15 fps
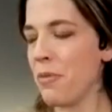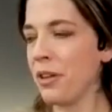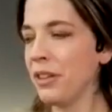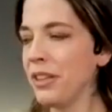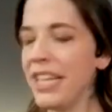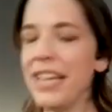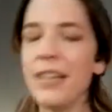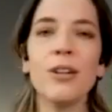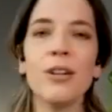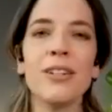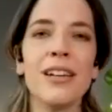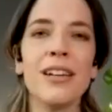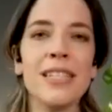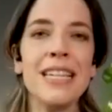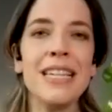The leader
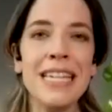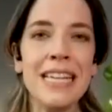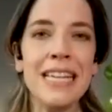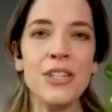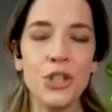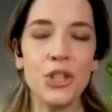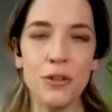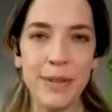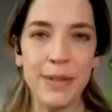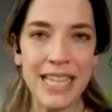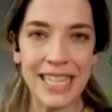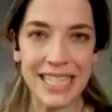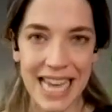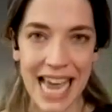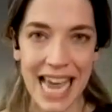doesn't need to be
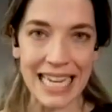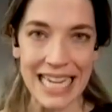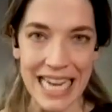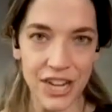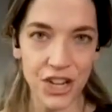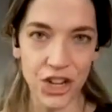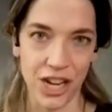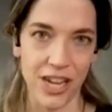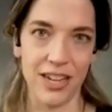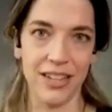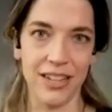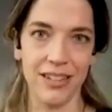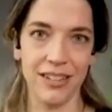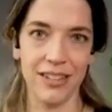the technician.